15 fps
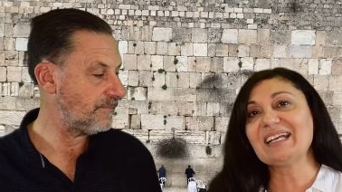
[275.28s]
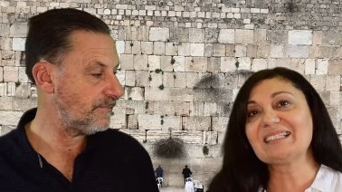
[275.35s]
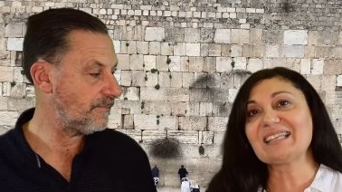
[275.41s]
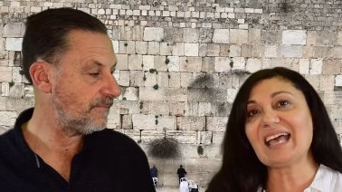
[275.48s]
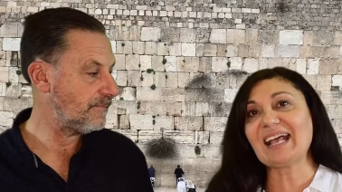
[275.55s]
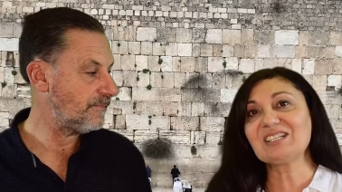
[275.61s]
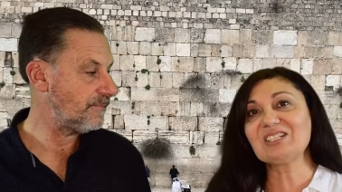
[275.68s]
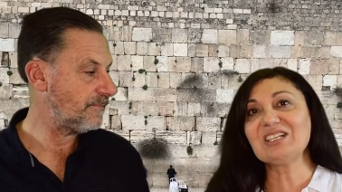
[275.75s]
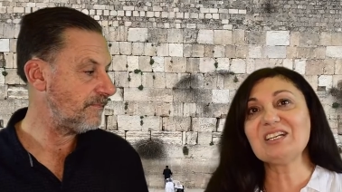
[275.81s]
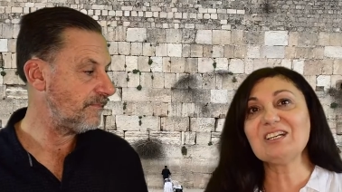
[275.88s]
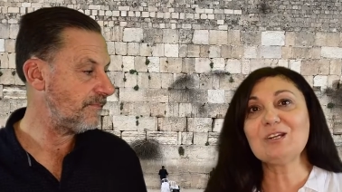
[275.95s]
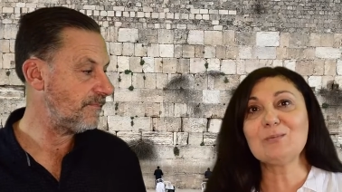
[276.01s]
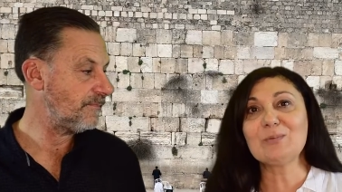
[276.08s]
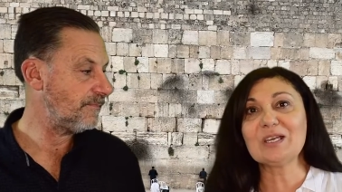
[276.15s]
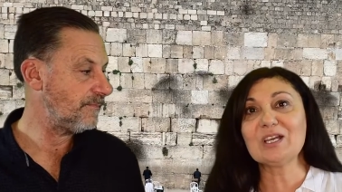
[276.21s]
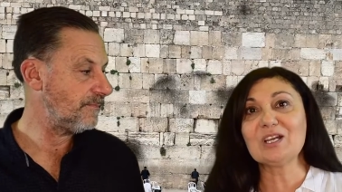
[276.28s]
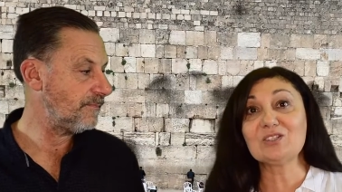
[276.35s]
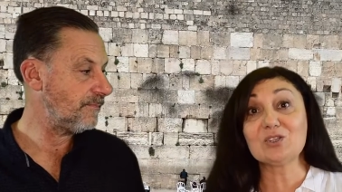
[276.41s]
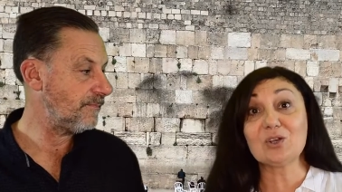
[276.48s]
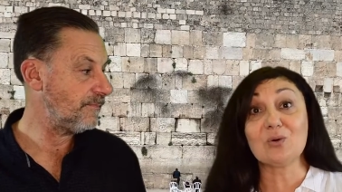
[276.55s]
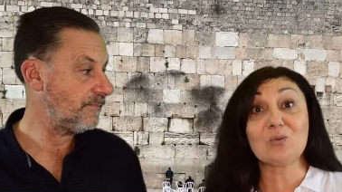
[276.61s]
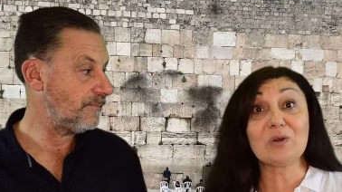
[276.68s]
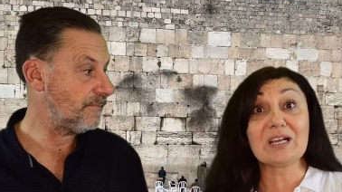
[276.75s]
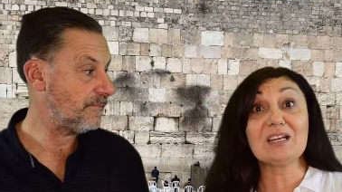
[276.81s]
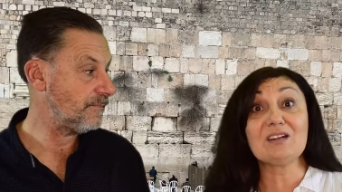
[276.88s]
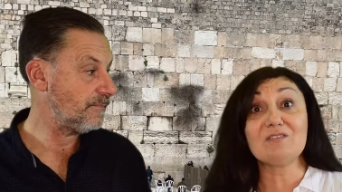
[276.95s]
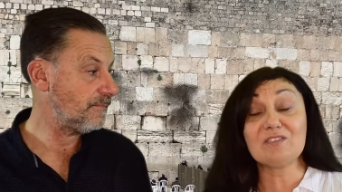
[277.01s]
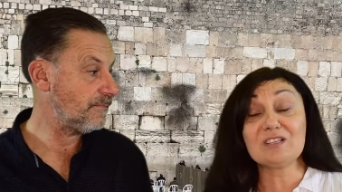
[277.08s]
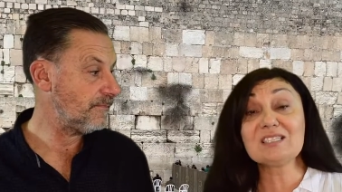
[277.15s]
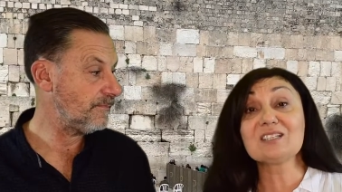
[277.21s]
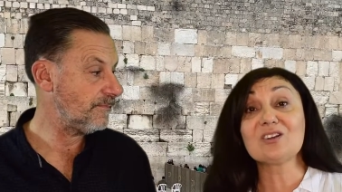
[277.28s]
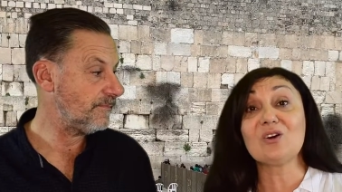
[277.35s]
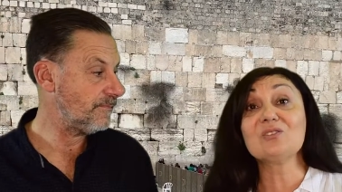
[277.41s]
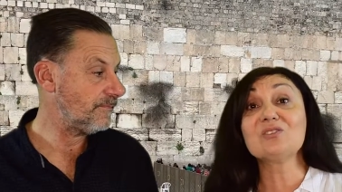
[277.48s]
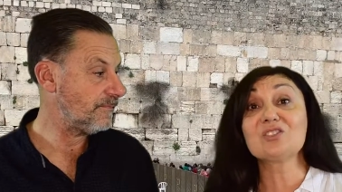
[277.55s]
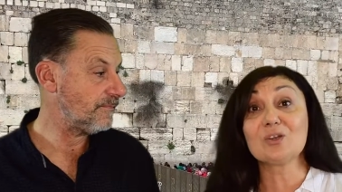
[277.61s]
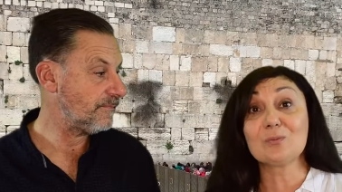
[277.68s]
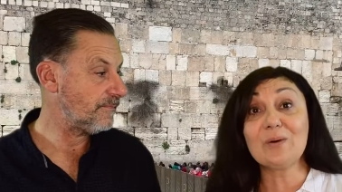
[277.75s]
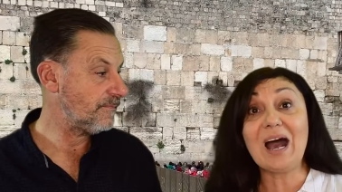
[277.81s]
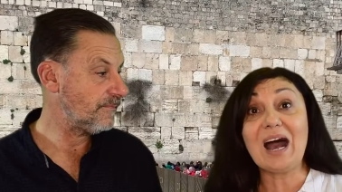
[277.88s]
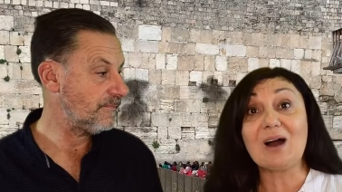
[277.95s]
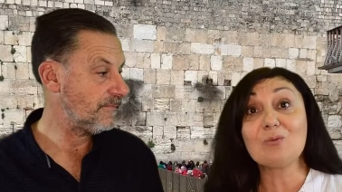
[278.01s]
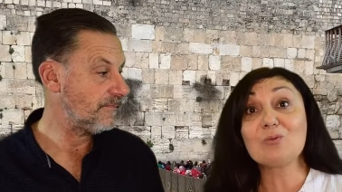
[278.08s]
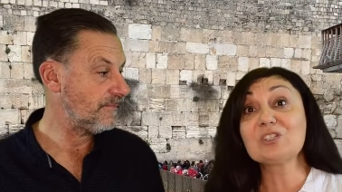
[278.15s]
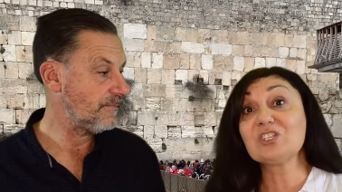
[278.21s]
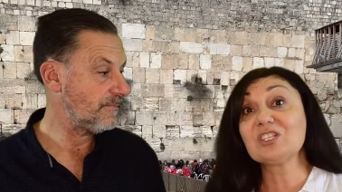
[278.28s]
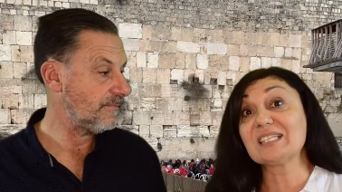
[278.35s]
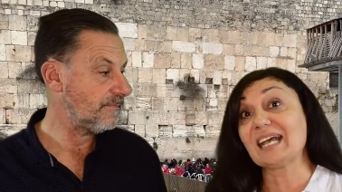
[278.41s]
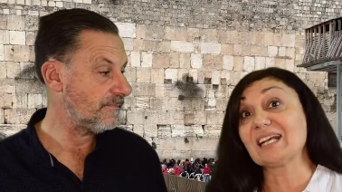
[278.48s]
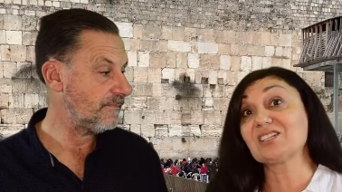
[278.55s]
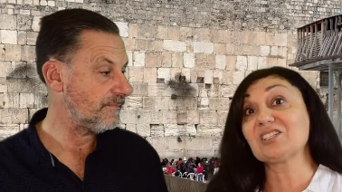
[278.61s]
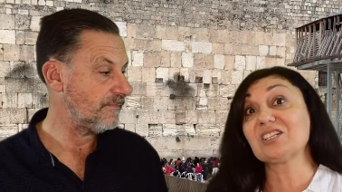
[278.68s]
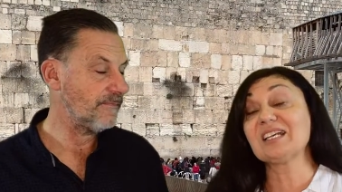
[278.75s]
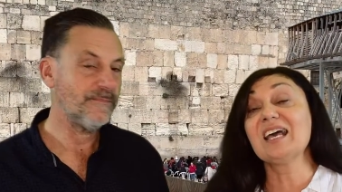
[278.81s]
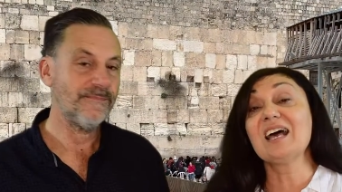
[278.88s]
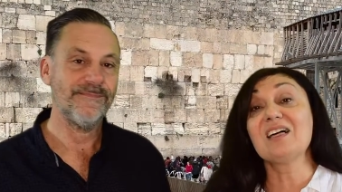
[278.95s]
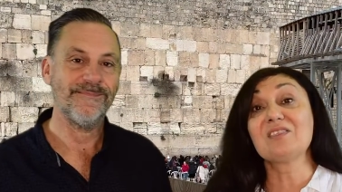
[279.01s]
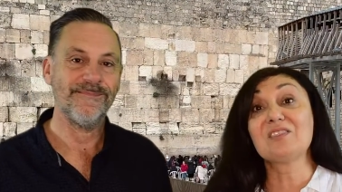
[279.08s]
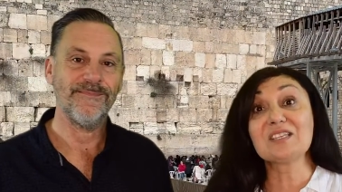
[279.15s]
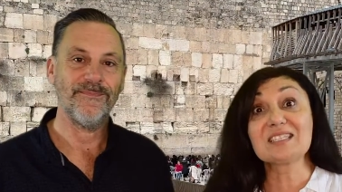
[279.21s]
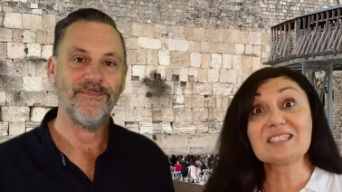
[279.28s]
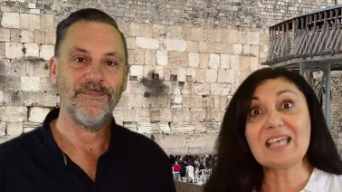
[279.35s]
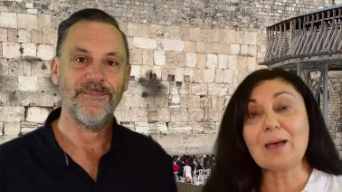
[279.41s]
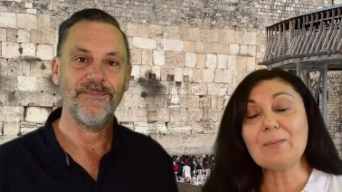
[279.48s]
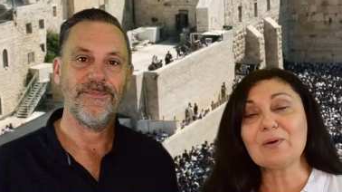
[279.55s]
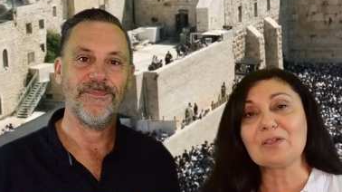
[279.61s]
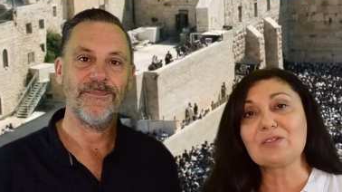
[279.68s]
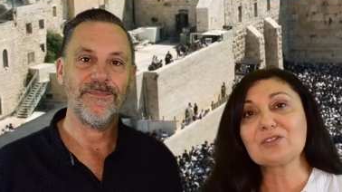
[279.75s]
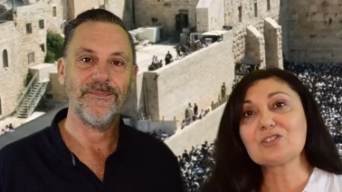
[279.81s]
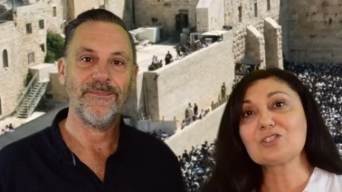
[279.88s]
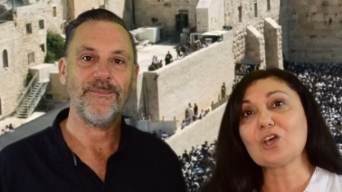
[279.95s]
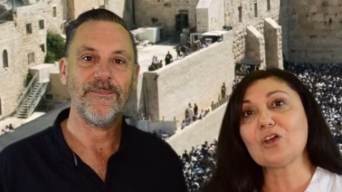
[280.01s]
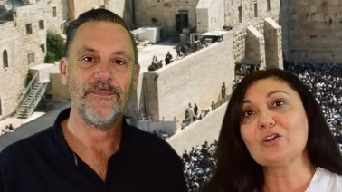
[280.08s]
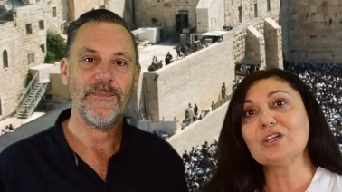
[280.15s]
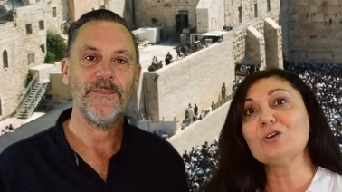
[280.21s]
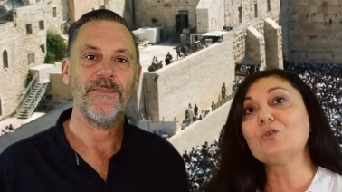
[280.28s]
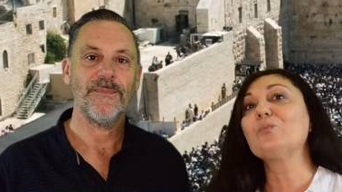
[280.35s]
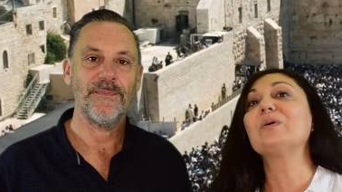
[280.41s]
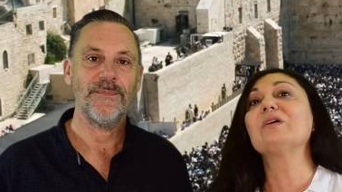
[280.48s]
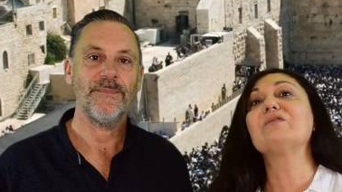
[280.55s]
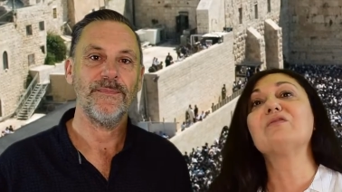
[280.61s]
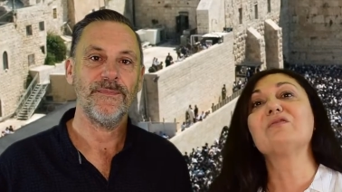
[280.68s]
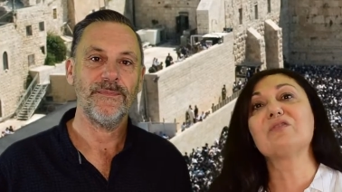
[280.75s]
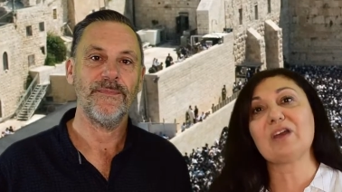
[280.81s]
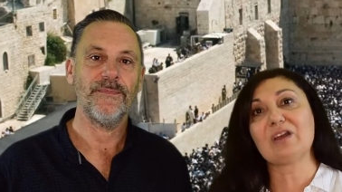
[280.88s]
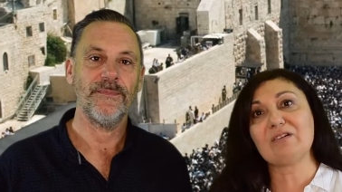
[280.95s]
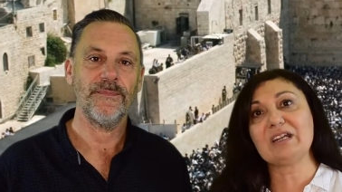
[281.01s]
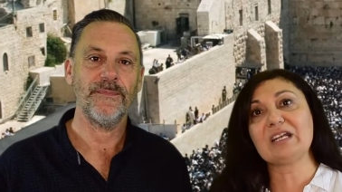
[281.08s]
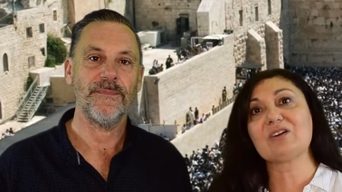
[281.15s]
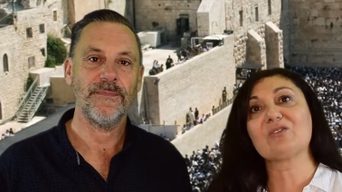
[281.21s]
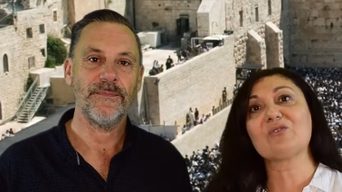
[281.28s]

Speaker 1: it's actually going to be, and we're going to visit on Shabbat, which is actually the Sabbath. So it will be very